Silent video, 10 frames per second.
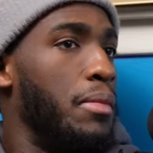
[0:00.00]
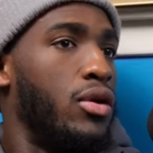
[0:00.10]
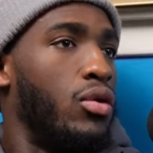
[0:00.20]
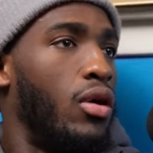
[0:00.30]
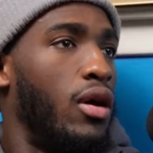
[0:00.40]

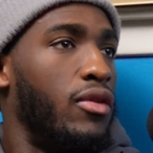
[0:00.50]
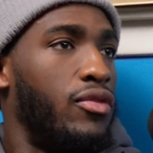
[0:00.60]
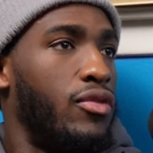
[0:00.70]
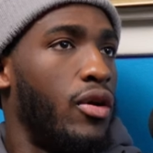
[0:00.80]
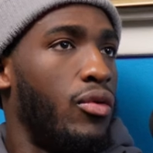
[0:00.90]
middle
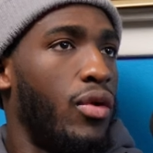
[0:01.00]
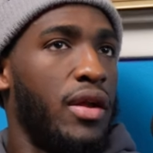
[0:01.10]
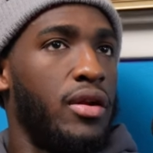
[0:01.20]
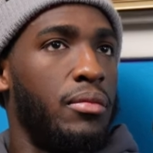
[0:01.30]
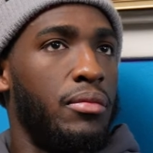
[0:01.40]
of a
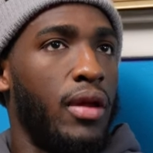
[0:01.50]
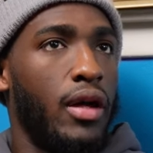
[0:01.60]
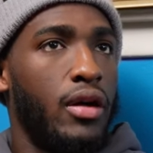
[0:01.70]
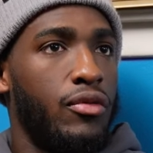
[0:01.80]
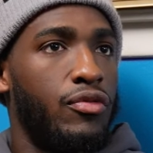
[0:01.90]
random
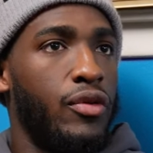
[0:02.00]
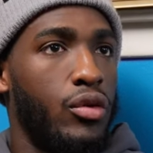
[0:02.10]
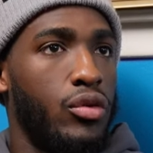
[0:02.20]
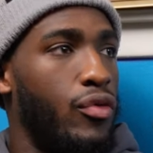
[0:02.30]
like field